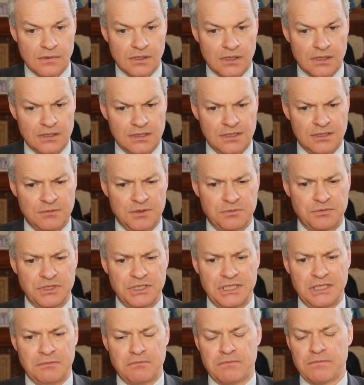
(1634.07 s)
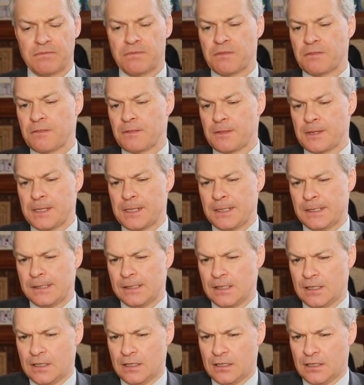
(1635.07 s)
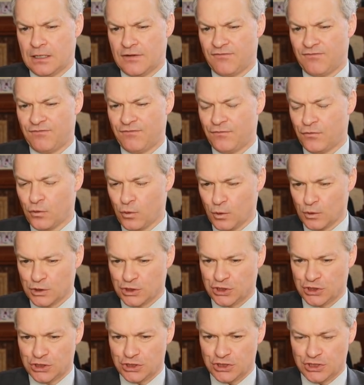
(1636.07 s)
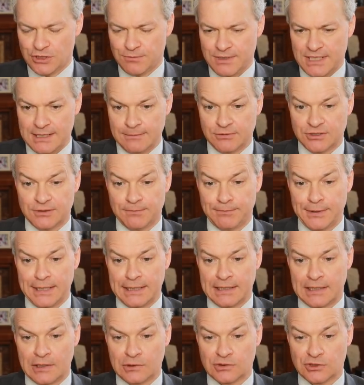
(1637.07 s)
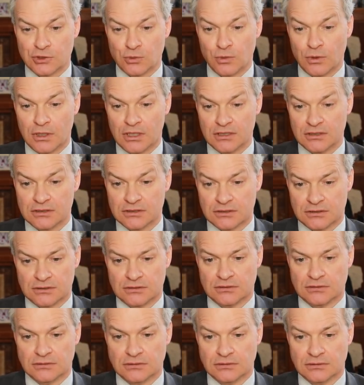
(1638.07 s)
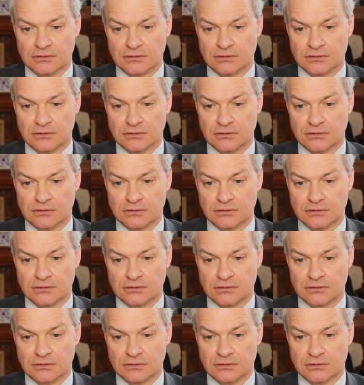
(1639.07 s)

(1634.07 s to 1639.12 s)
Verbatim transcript: I think he'd be pretty fortunate to be able to bingo twice.